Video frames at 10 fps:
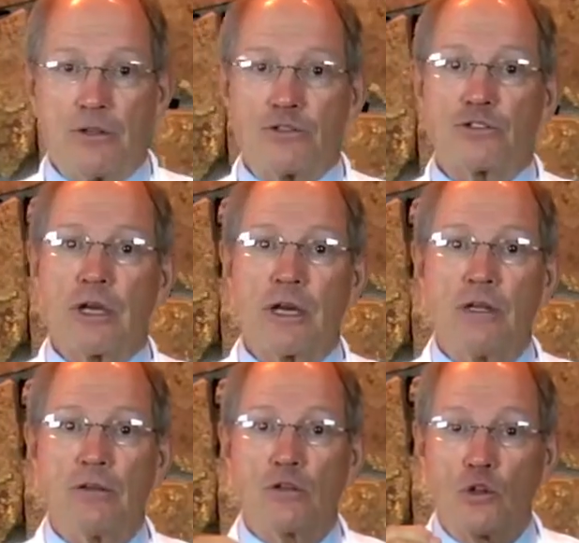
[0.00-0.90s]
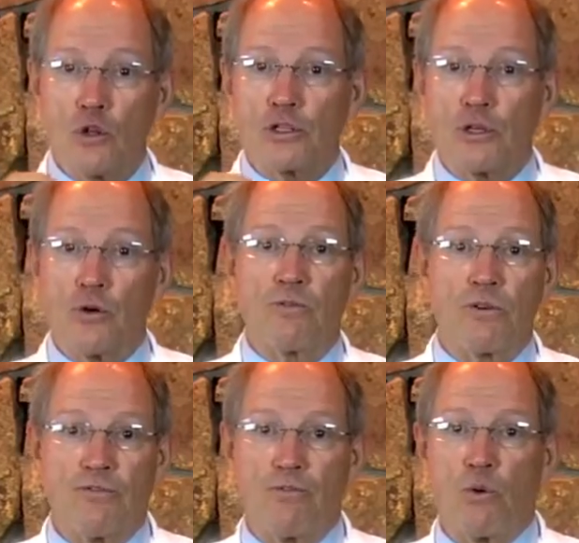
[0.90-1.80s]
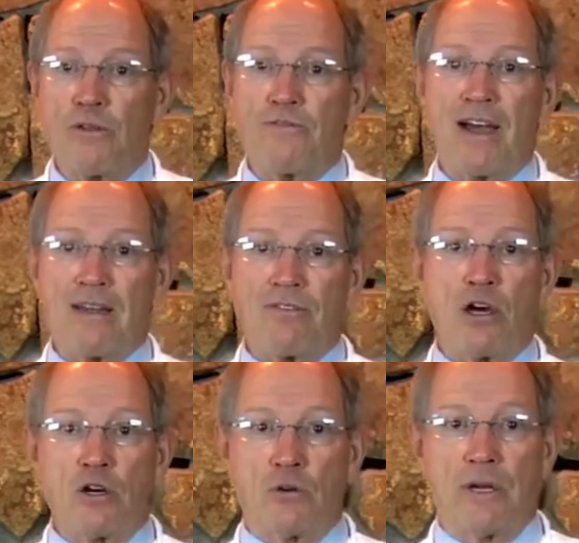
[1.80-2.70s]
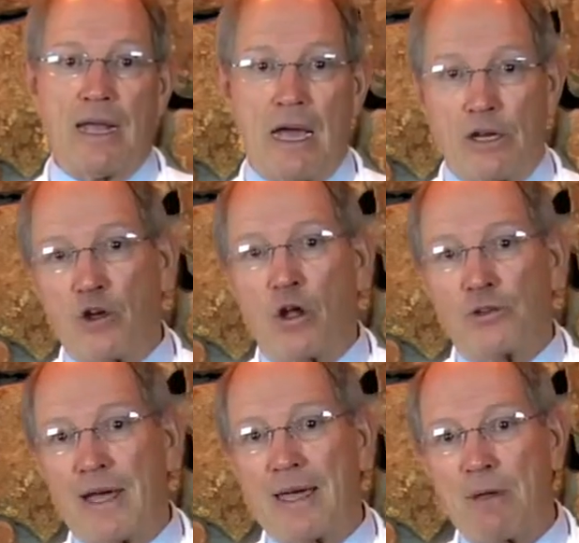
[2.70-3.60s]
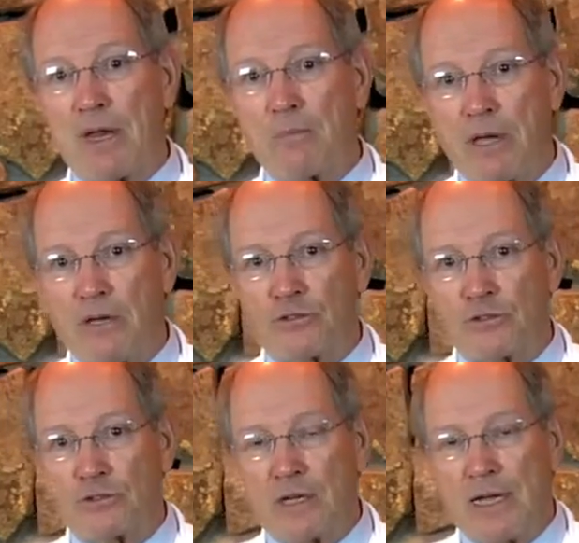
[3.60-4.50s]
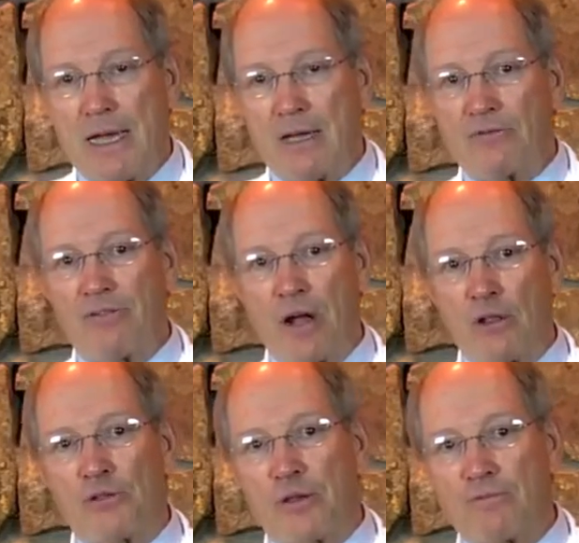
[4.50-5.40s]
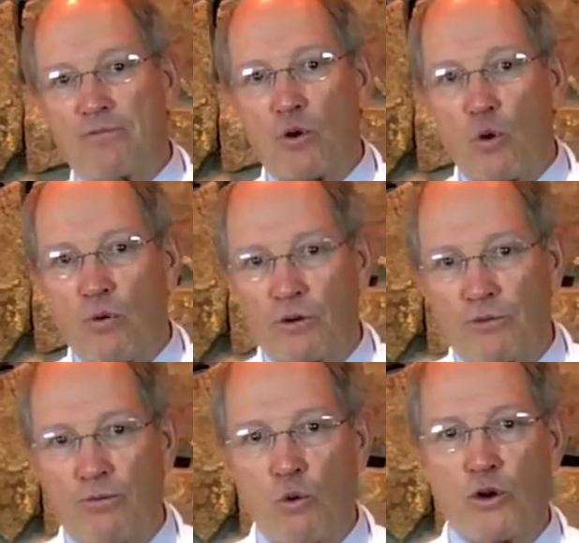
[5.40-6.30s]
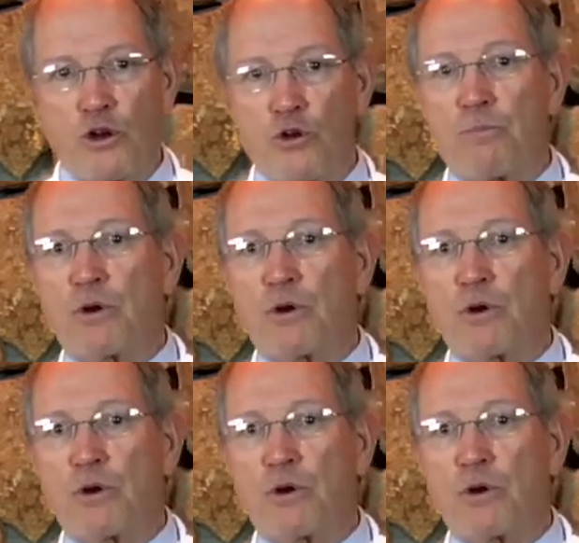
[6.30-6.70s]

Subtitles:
The study looked at over 4,500 adult diabetic patients and followed them for over a 4-year